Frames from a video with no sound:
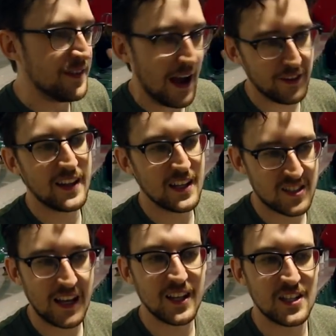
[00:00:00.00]
Now that that
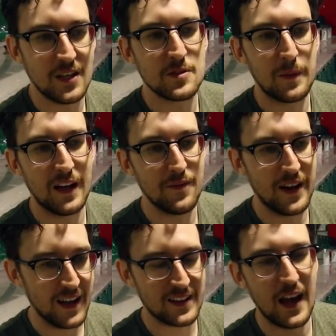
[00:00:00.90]
second team's been
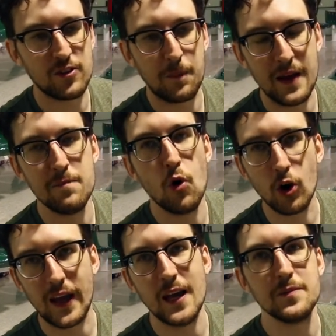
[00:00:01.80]
eliminated, they have to play
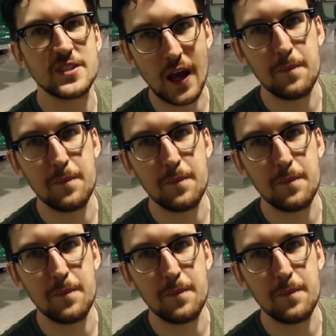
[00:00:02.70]
more games to